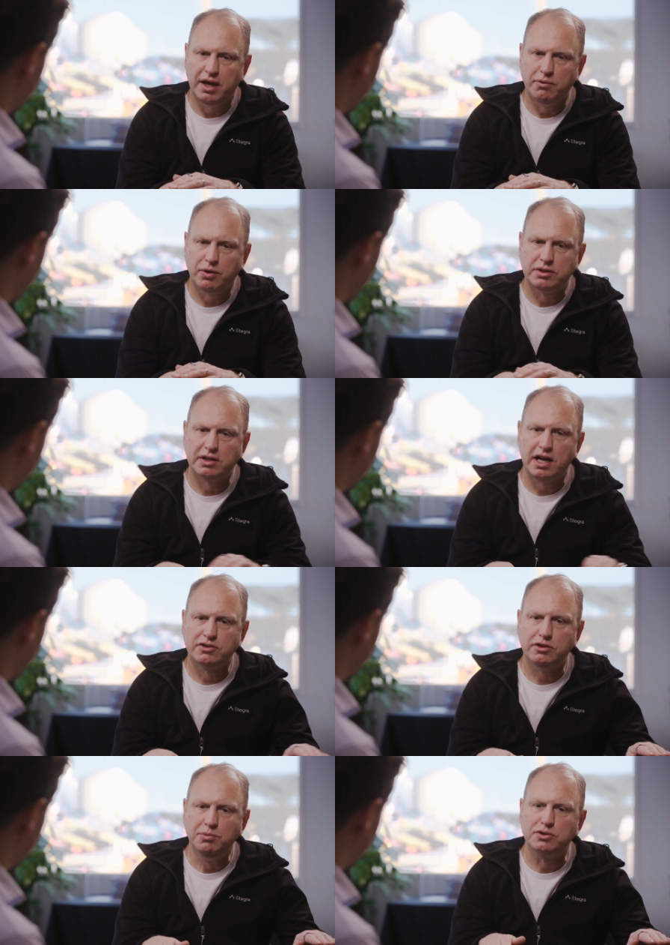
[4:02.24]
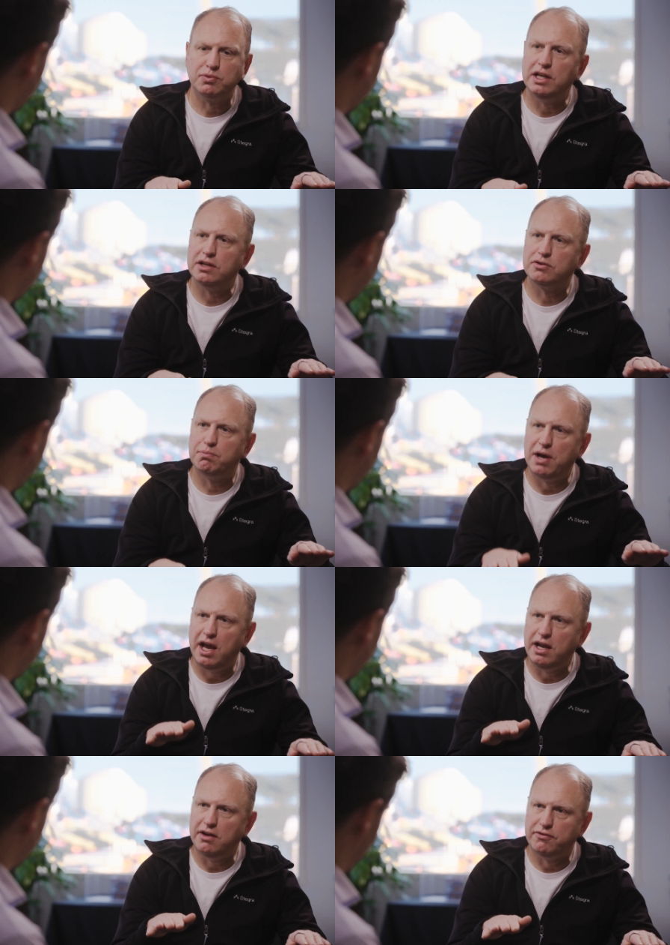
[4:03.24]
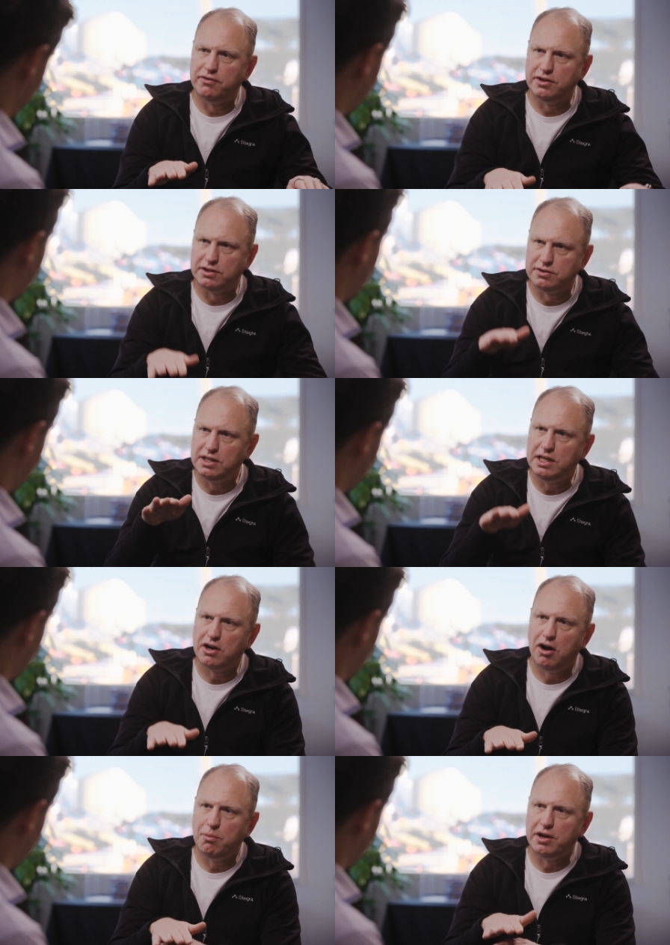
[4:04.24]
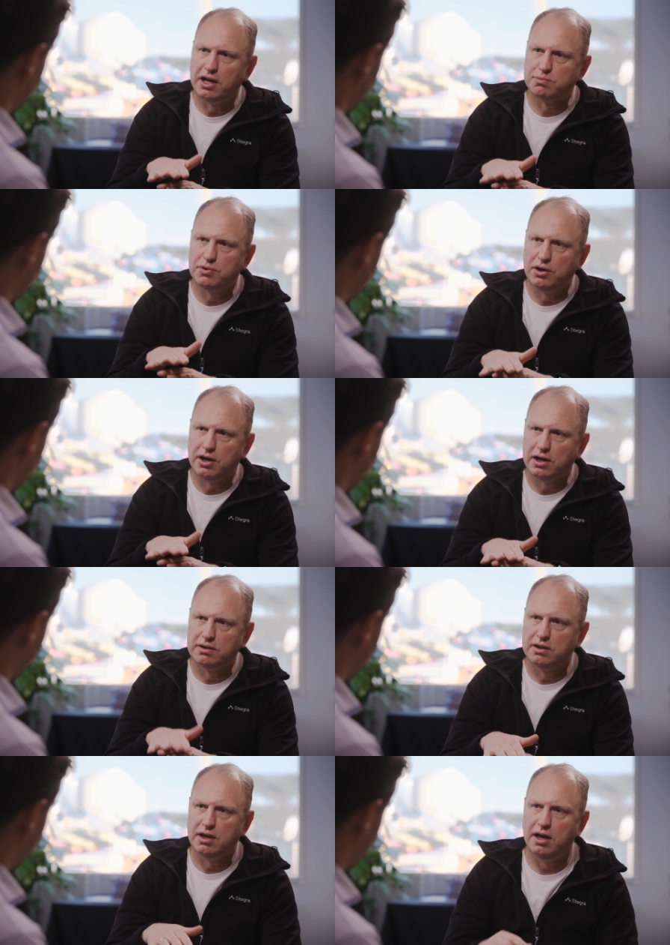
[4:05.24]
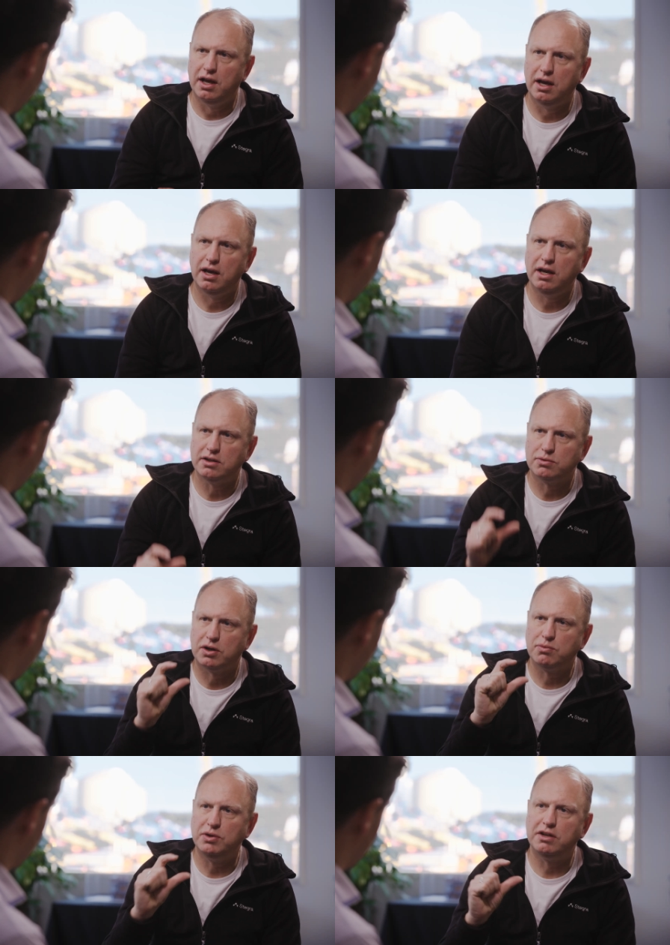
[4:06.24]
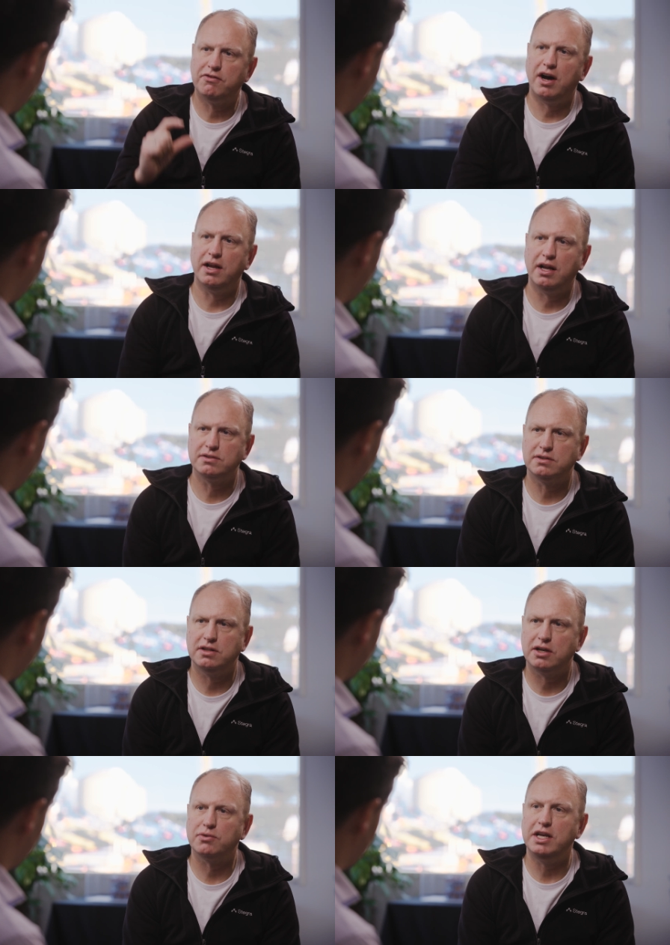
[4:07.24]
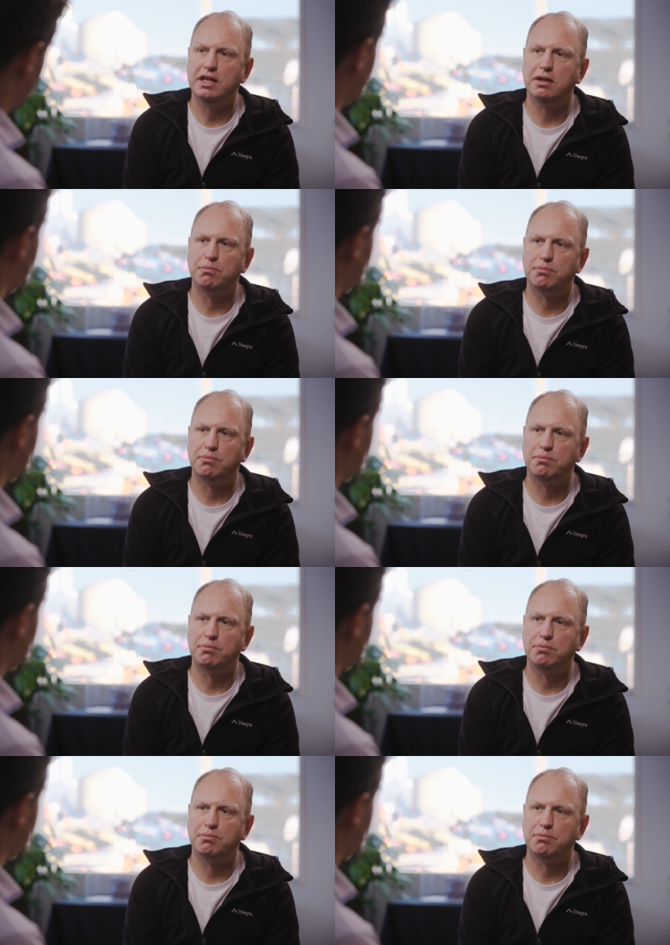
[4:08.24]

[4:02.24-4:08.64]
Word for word: And what the customer is willing to pay for this decarbonized product uh, is what we define as the green